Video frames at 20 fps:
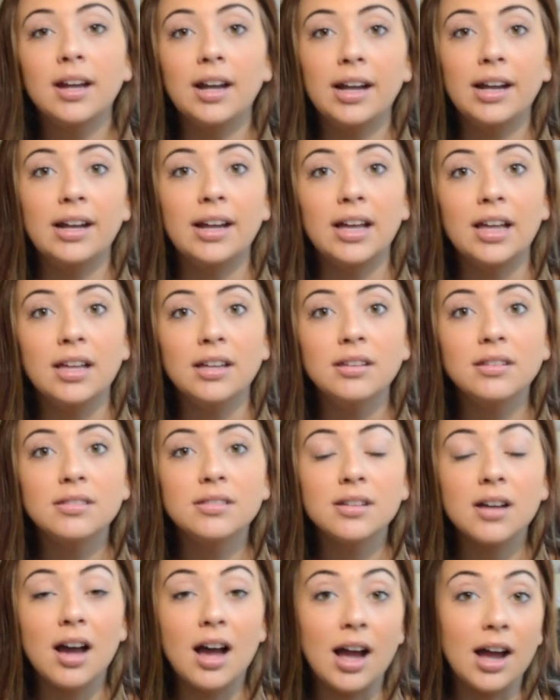
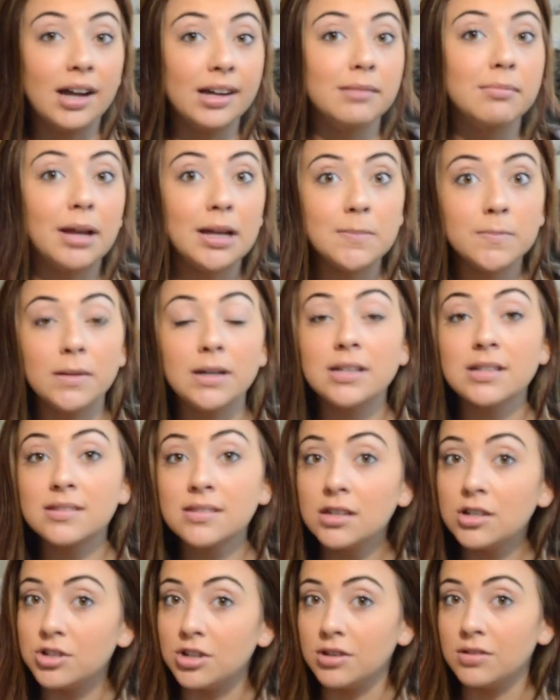and I made my
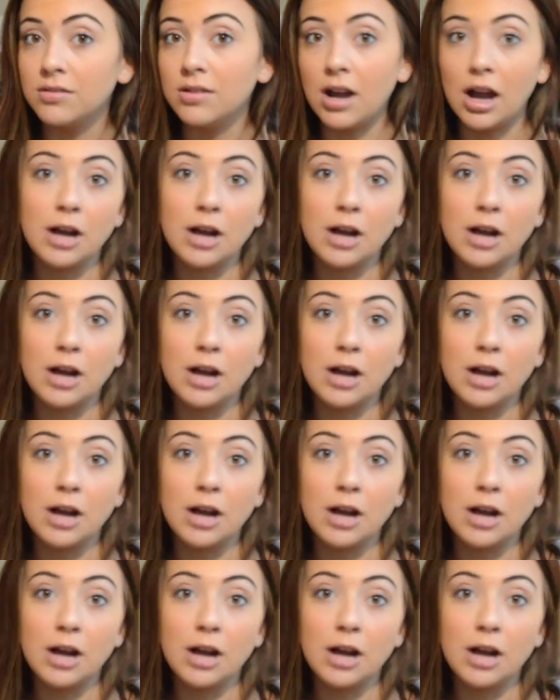decision.